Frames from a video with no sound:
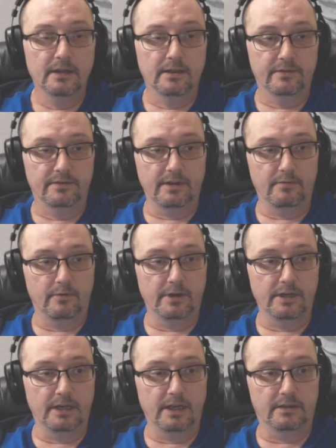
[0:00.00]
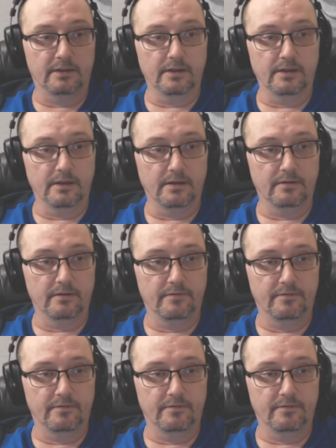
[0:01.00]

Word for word: See if we can get the.